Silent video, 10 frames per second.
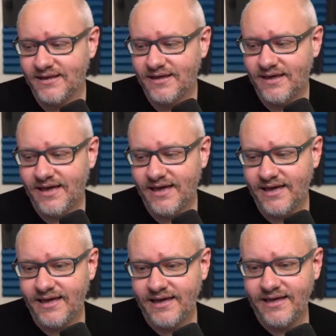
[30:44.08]

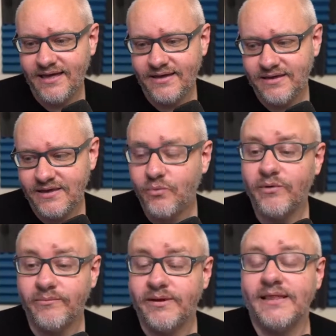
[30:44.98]
uh,
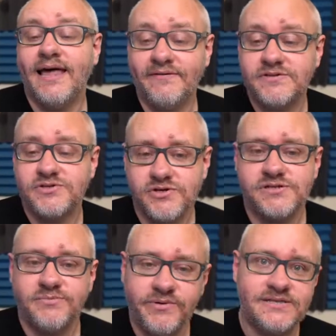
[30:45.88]
when we left church
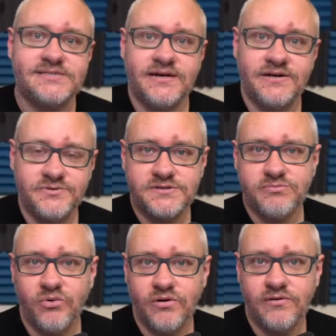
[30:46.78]
and we decided to
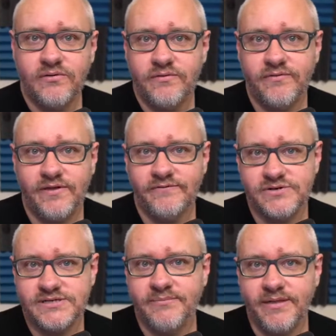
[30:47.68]
explore for that
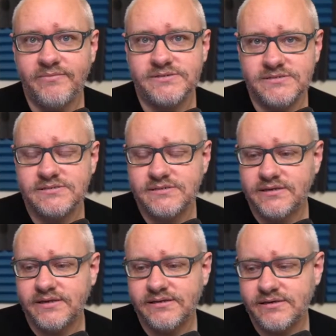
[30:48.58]
first time, it was
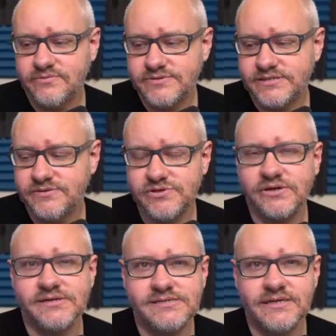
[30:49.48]

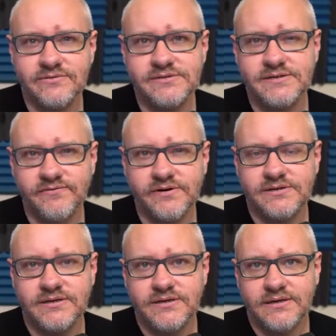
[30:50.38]
good to see those different
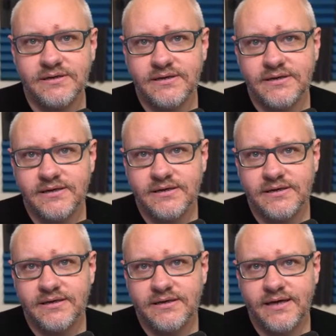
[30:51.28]

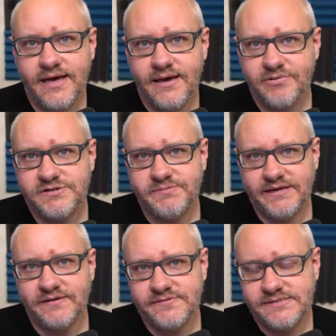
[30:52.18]

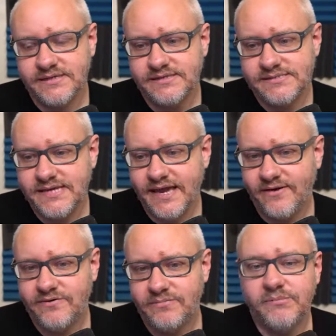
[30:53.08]
perspectives and see how
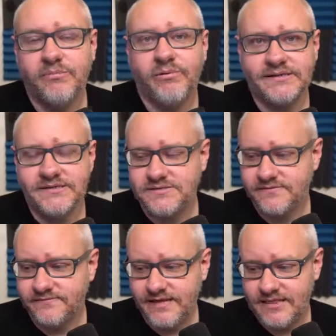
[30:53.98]
other people practice their
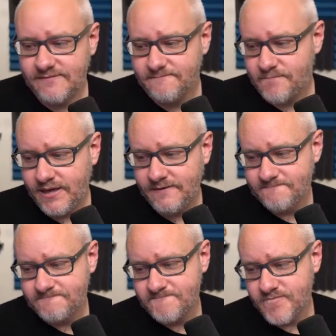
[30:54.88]
faith. But
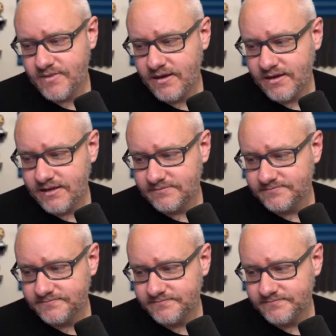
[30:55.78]
um,